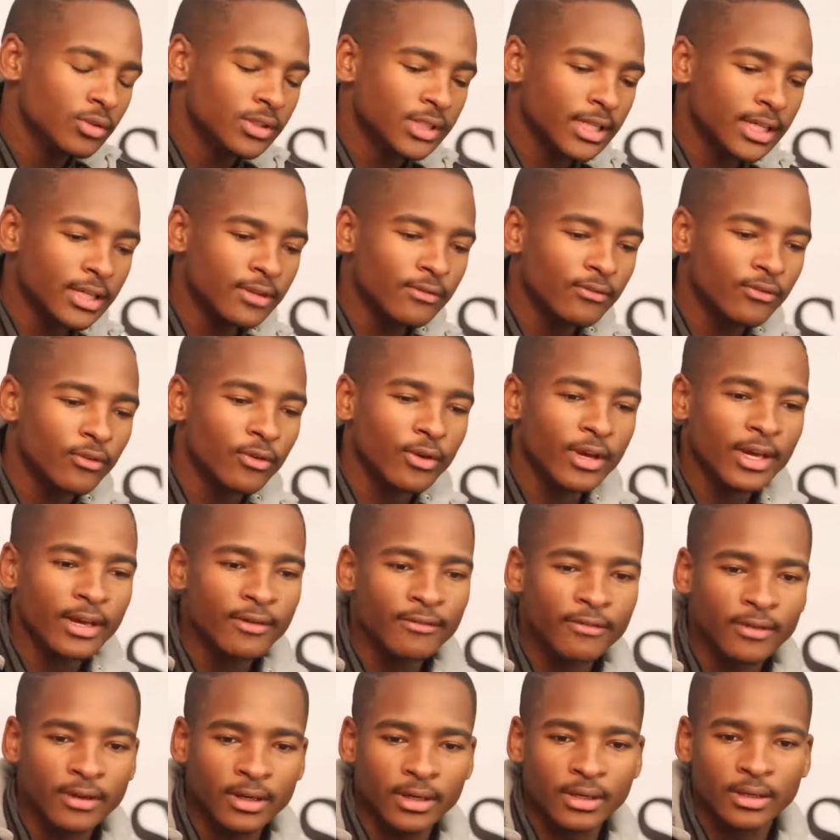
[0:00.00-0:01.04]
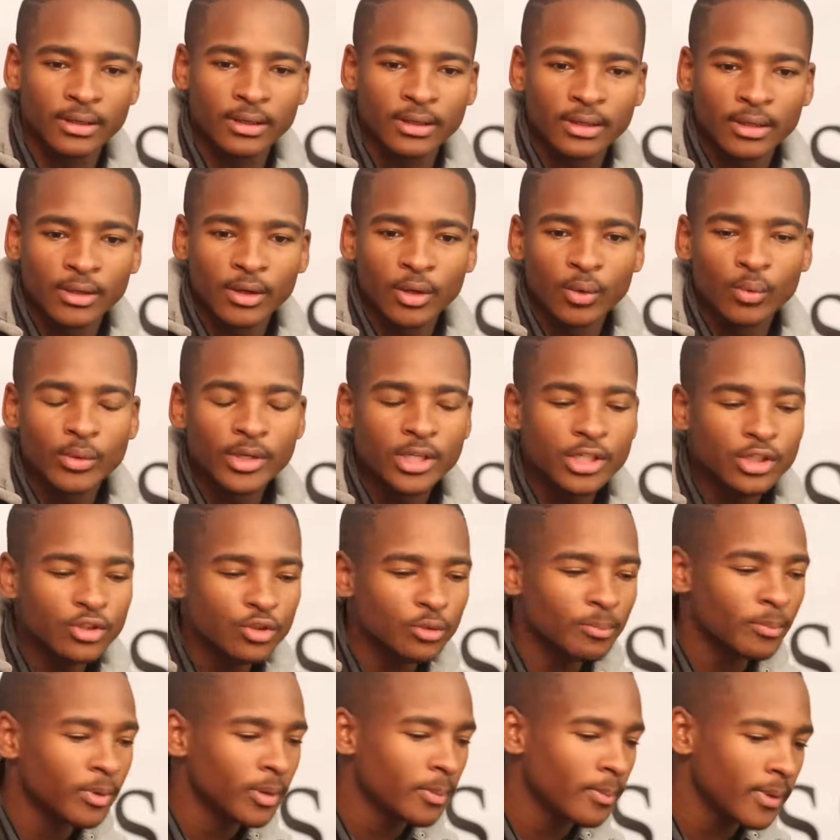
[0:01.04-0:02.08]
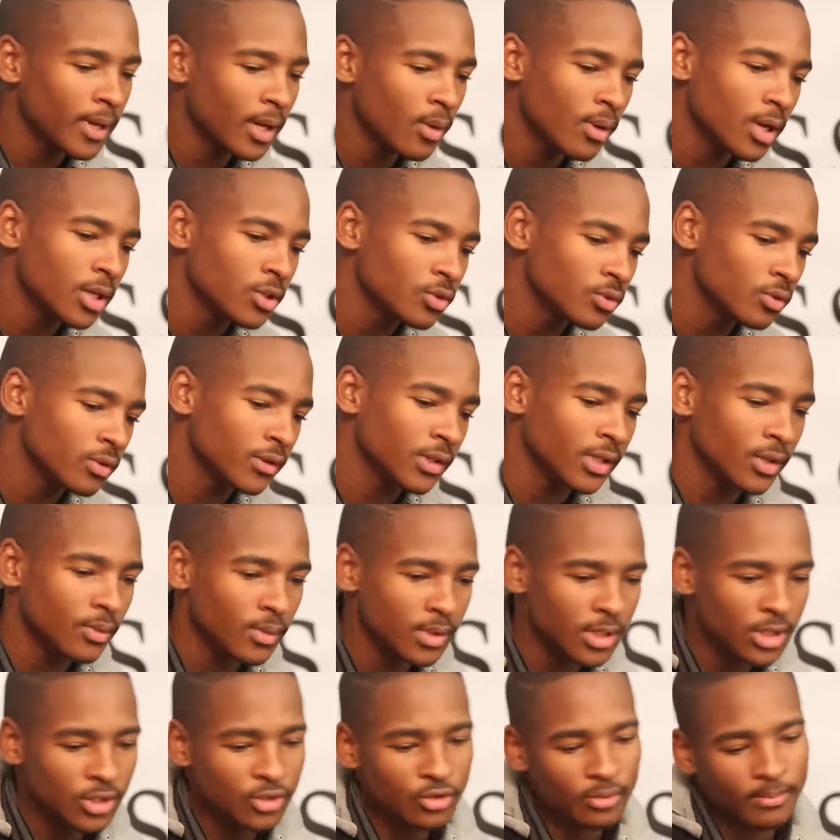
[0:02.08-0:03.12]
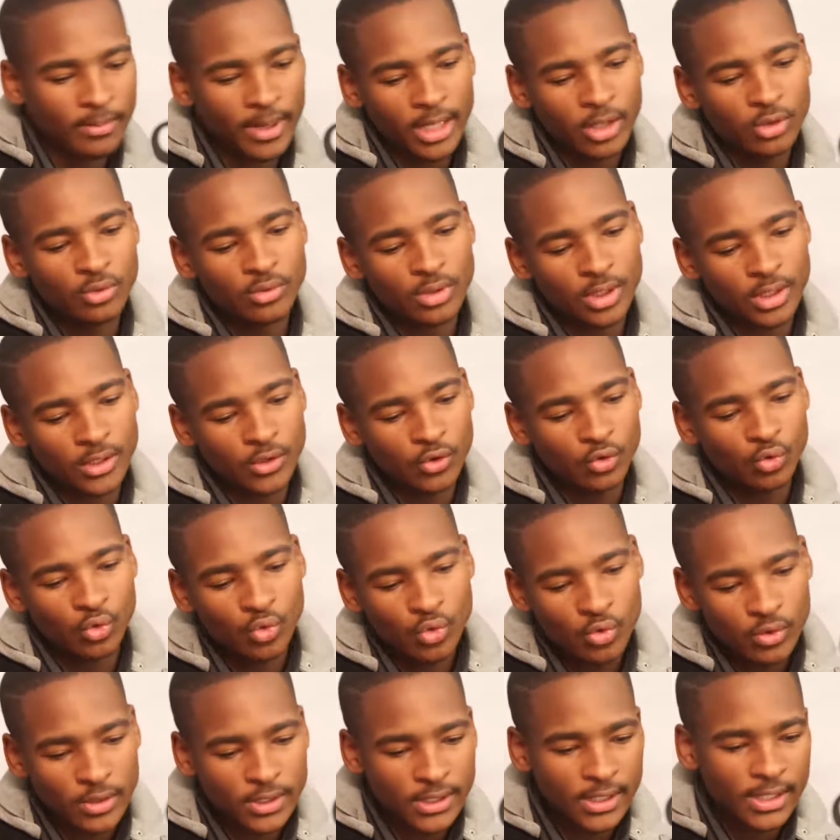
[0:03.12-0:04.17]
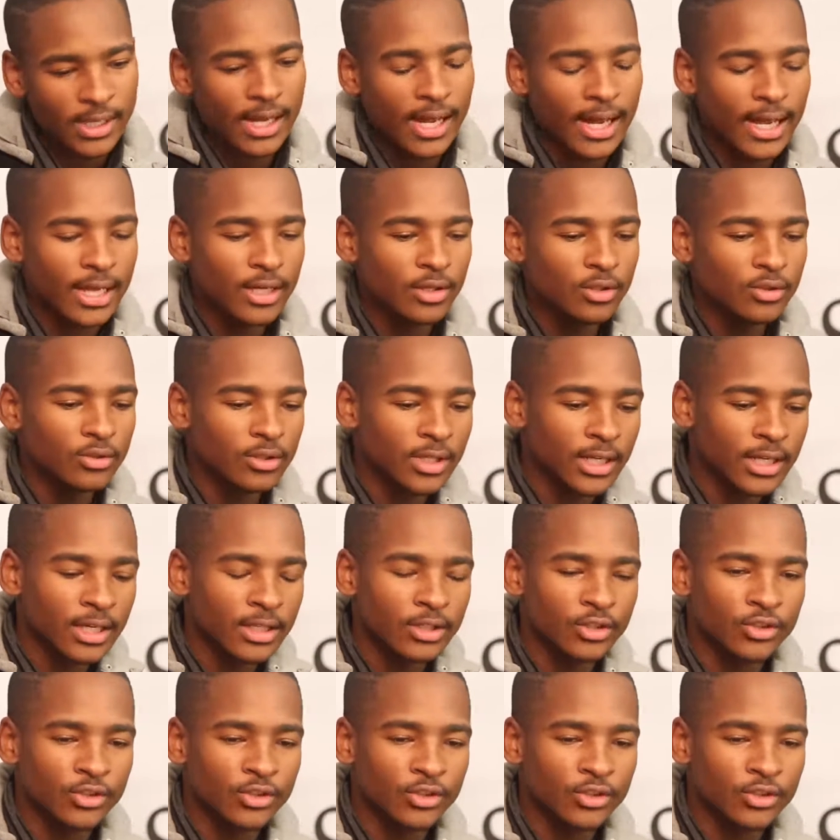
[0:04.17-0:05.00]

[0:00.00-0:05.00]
taking forever. We need to prepare 1, 2, 3. We need to buy you a suit. I need to get a